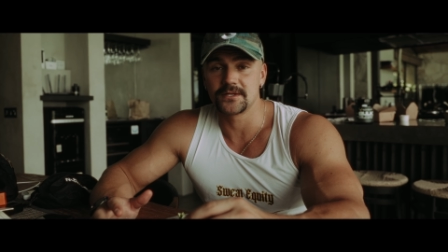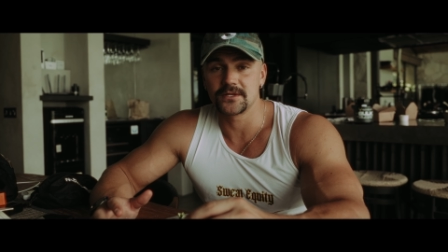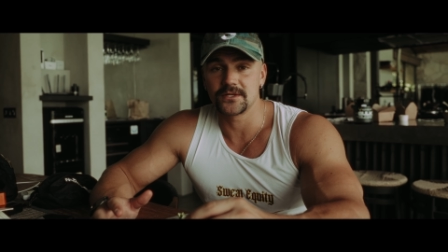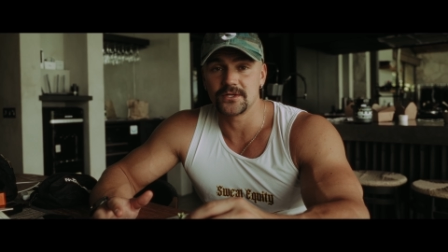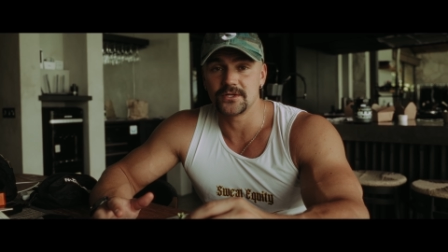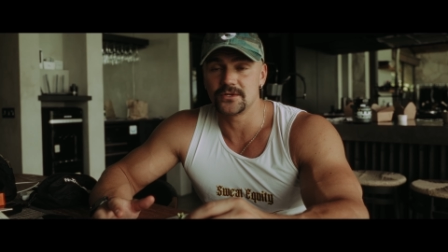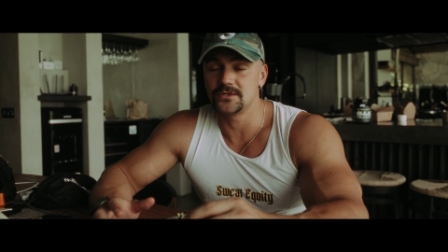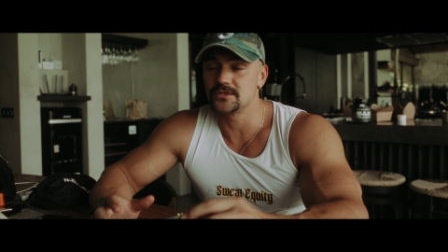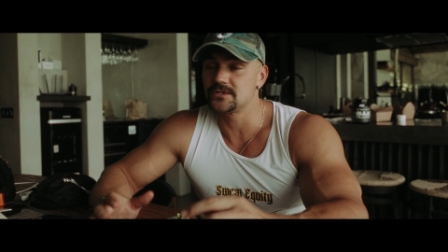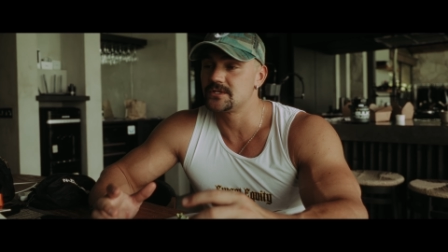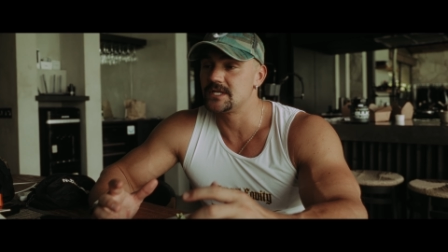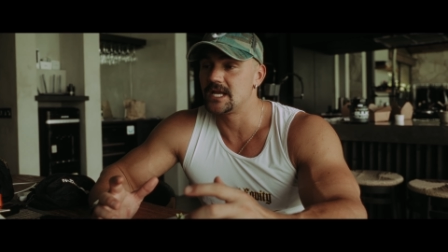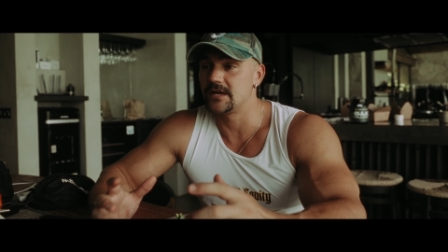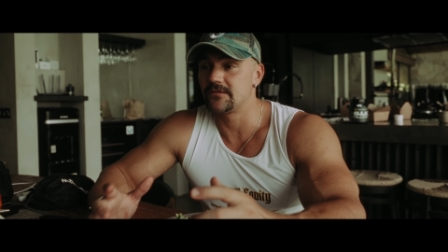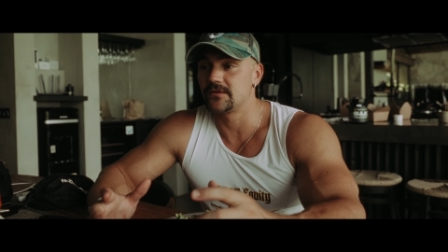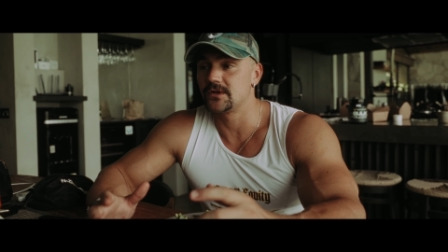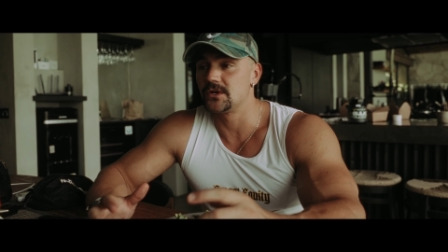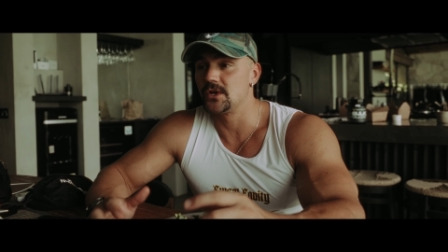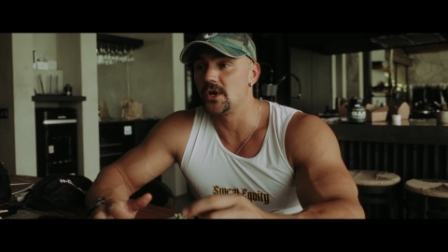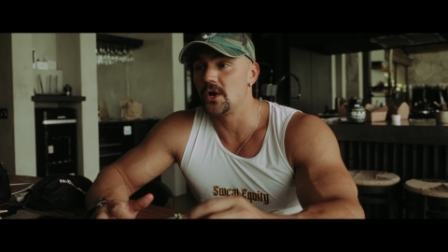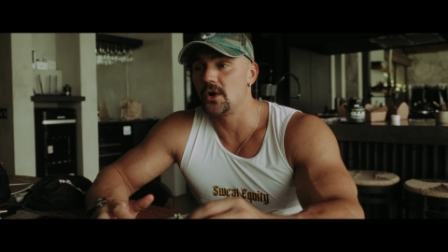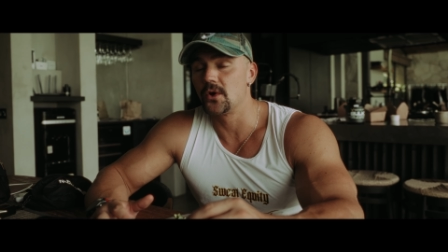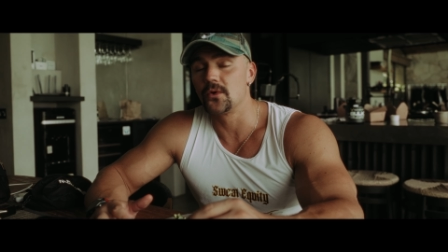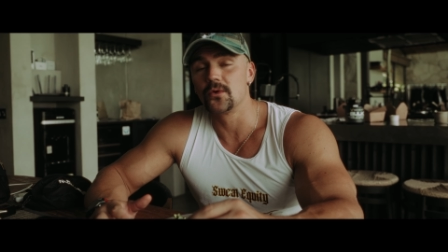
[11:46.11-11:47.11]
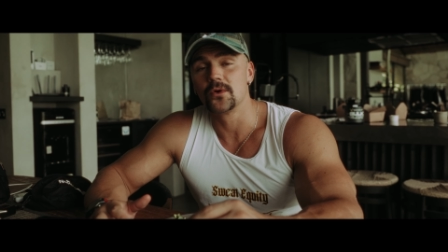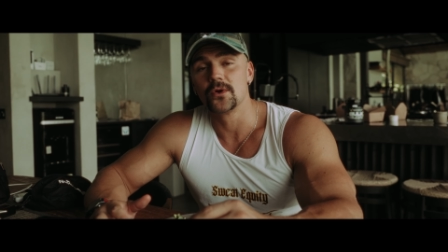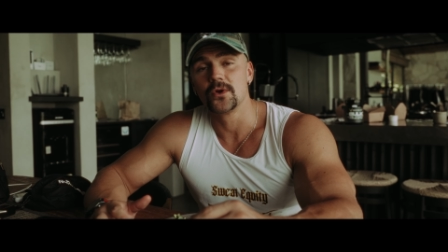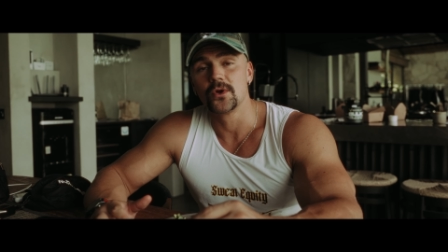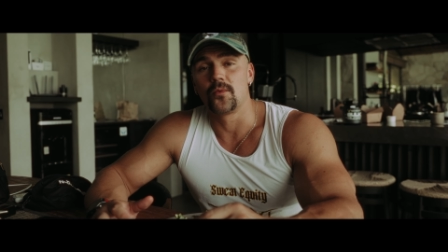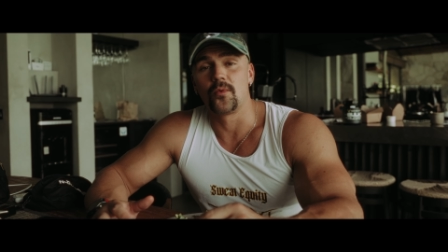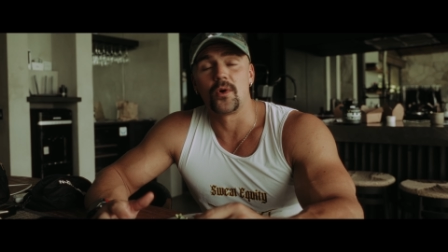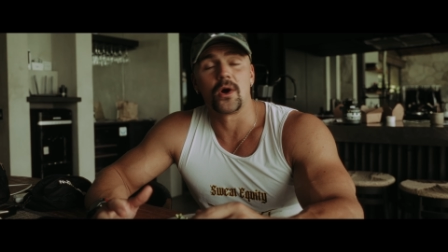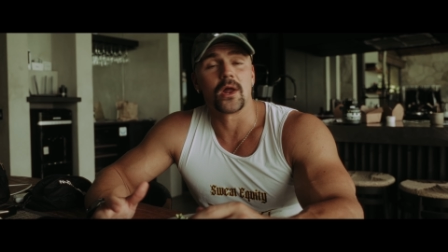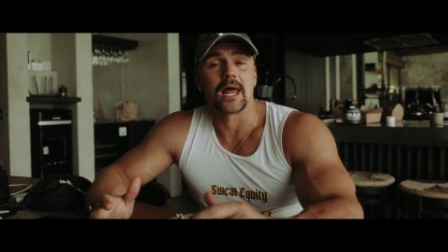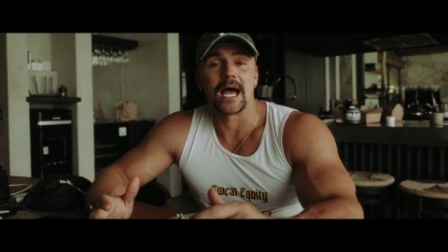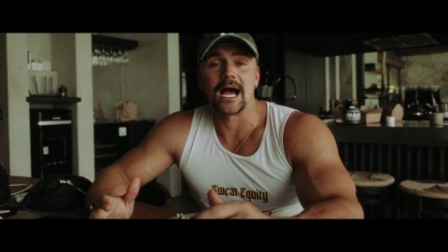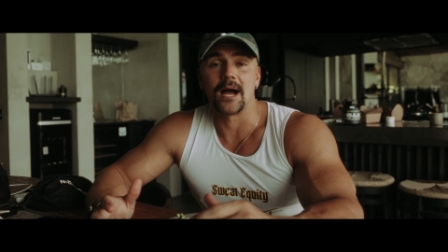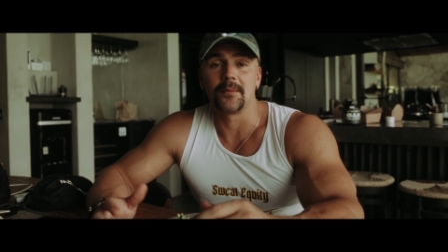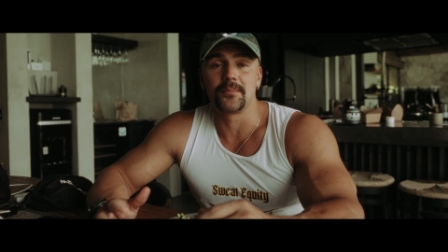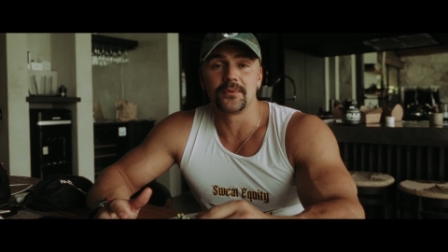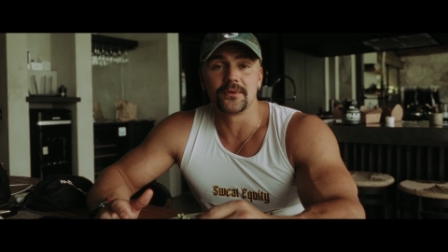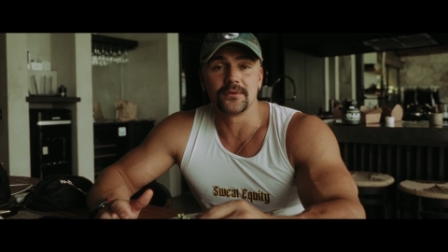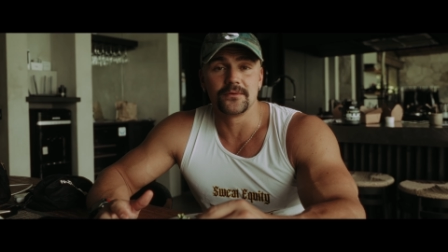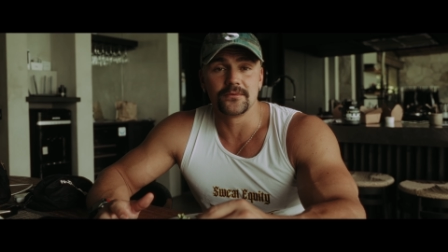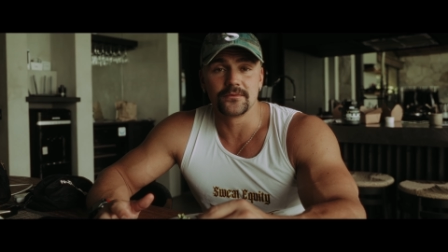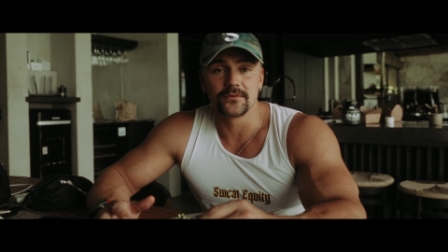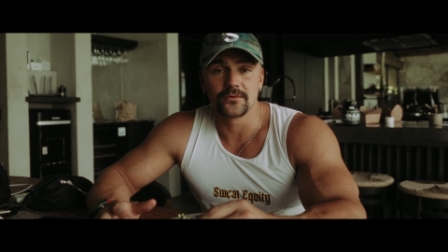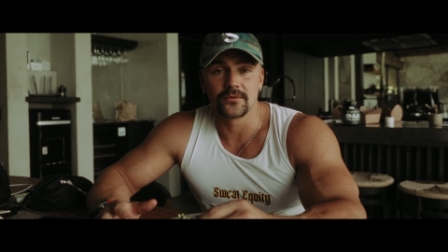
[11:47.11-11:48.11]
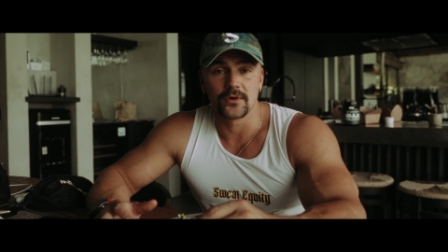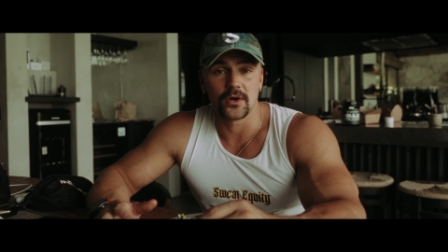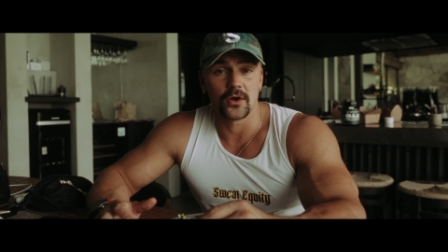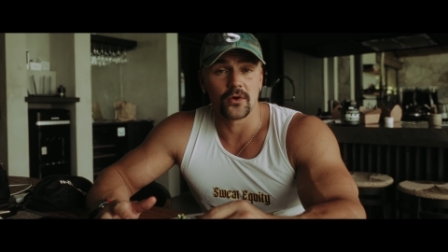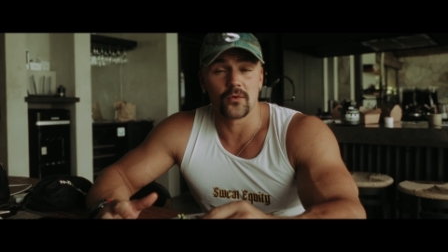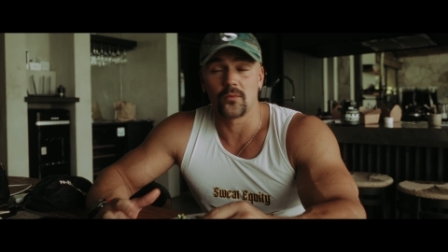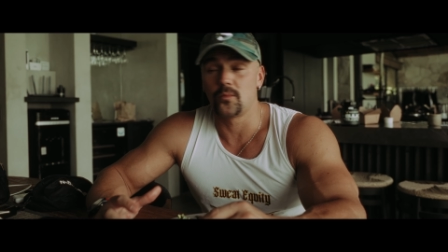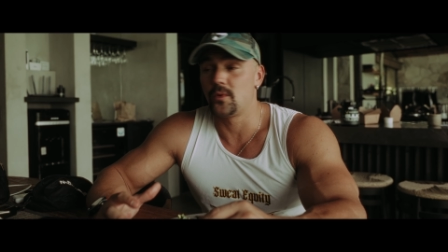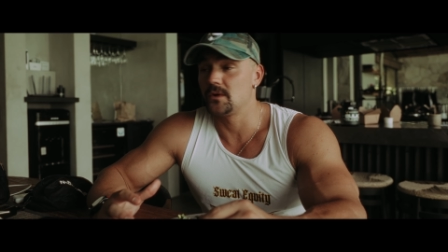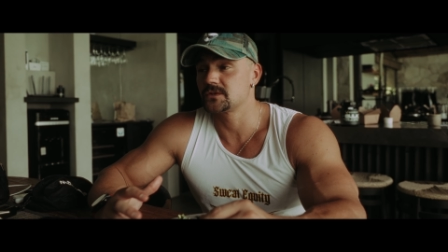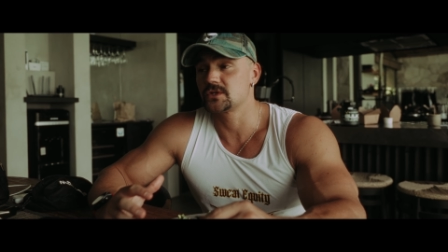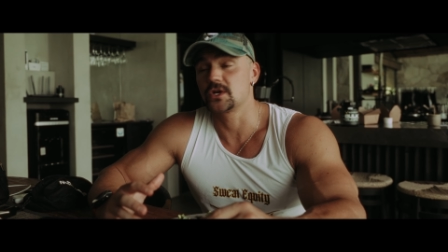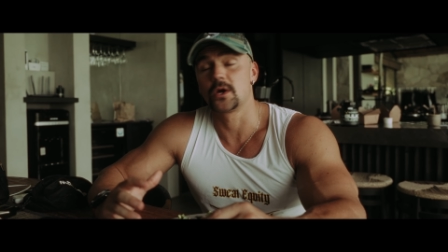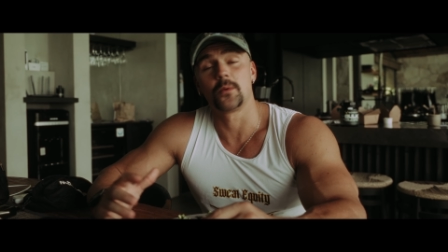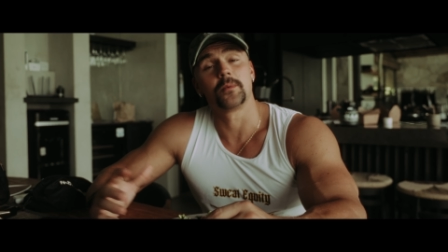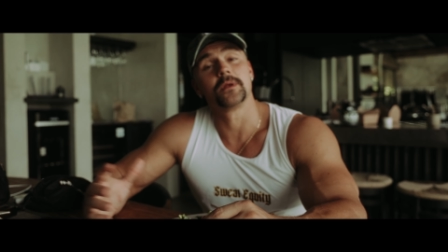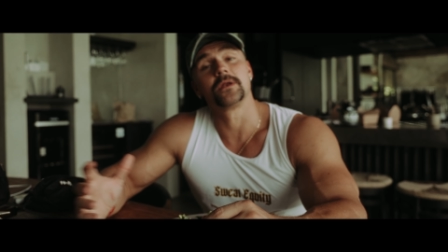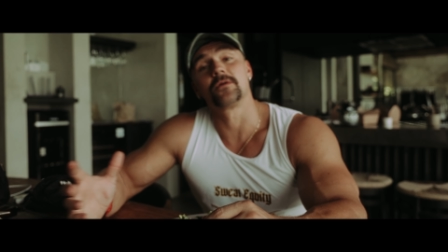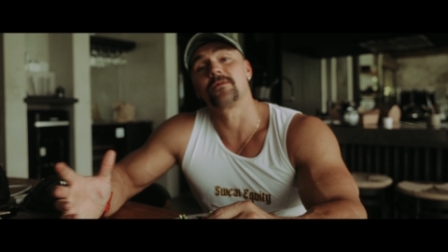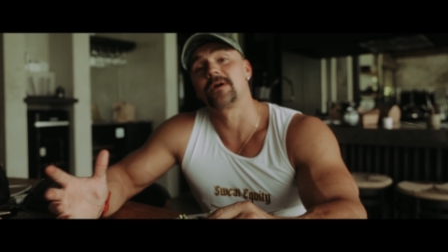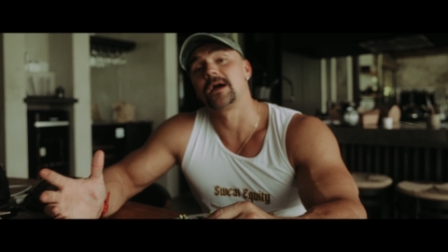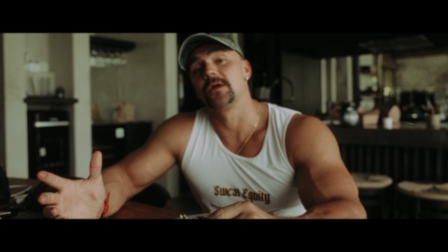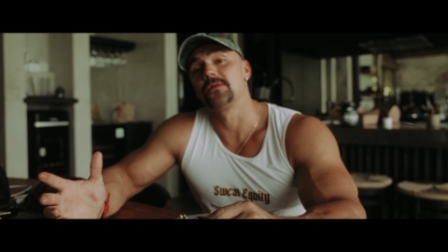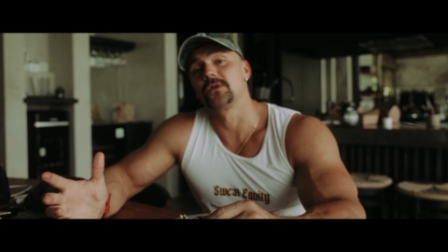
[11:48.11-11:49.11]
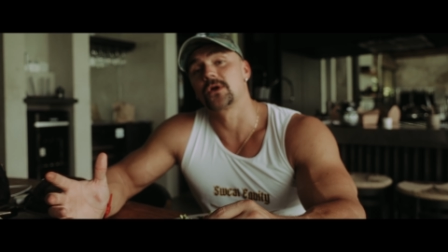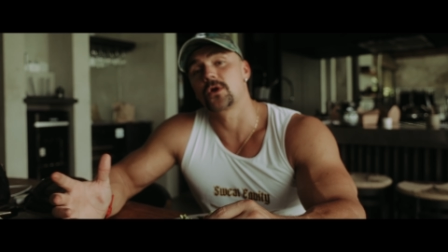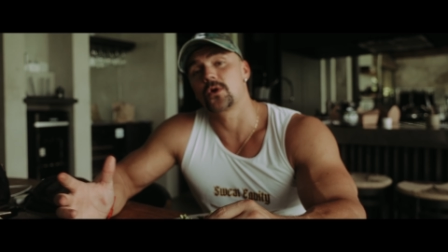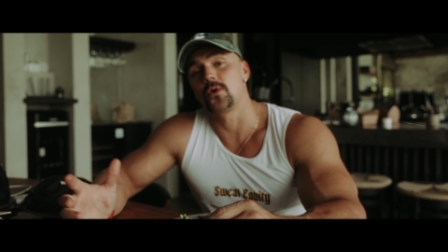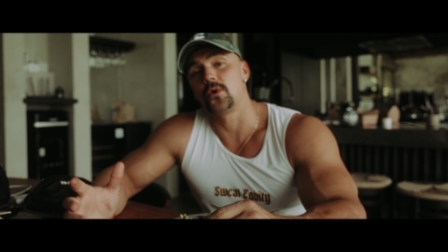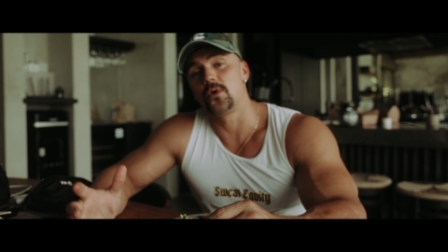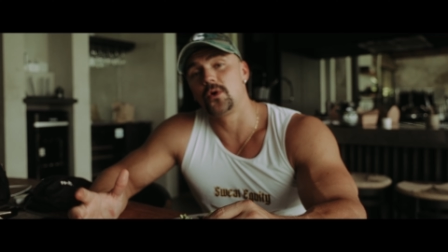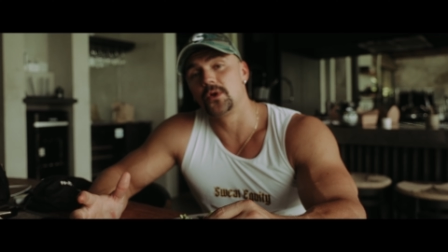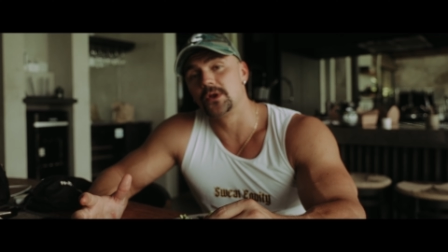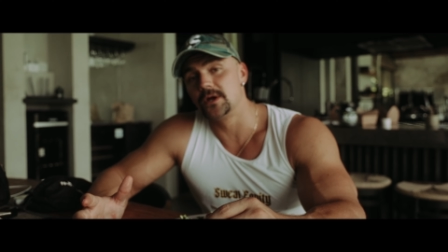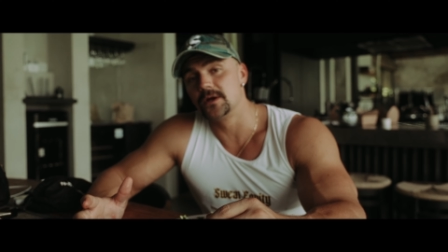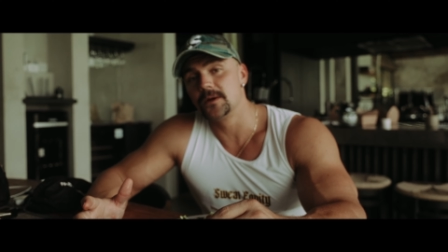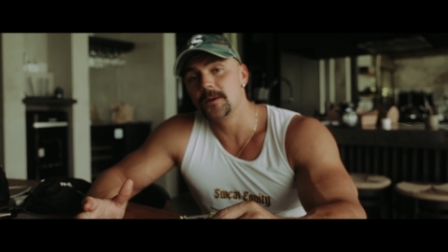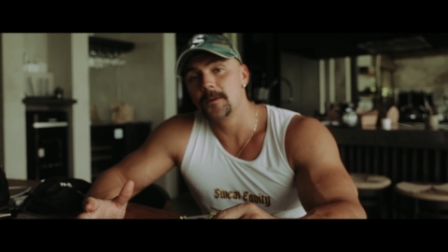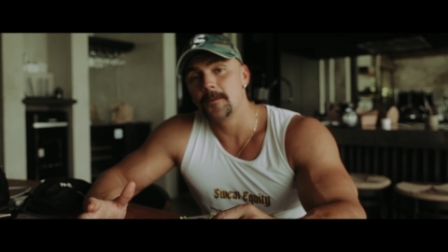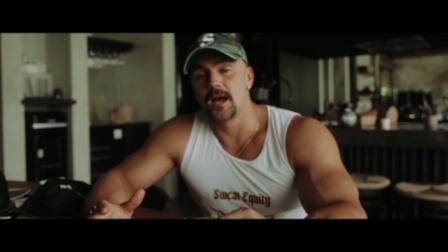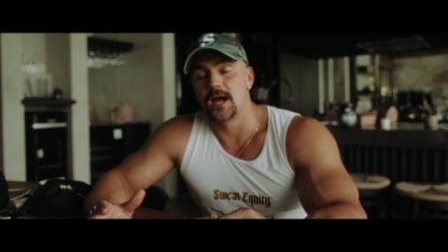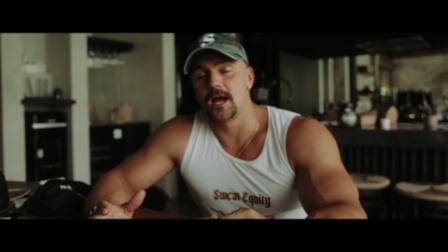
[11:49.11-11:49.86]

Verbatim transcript: You just never know what'll happen or what's coming around the corner.